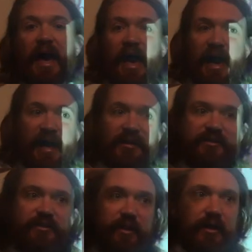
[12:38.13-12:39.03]

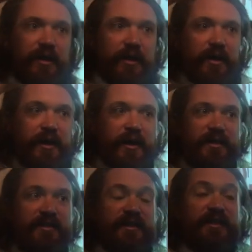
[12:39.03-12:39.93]
As
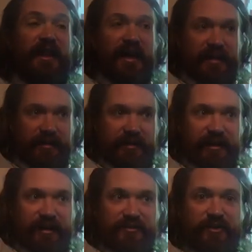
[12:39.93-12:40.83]
the light
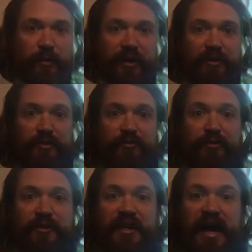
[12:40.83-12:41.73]
is going
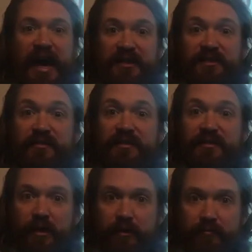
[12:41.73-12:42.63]
through the gas of the
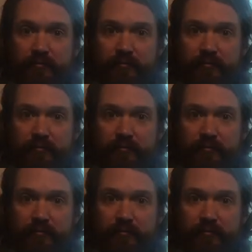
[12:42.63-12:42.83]
sun,